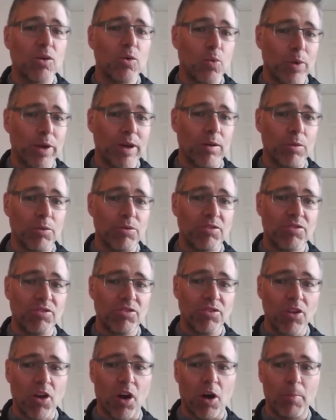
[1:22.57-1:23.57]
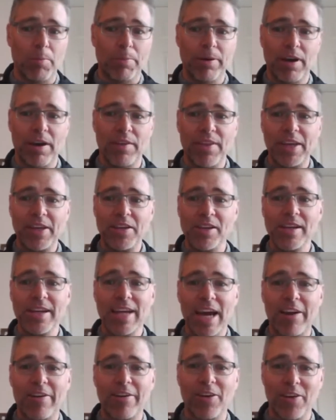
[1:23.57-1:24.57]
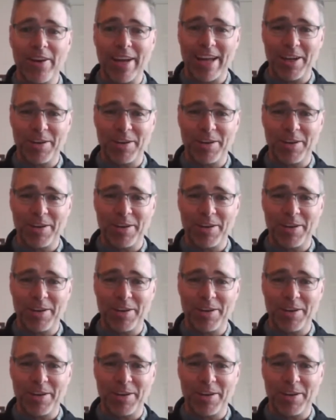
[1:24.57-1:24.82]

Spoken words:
will stop, and then you can carry on.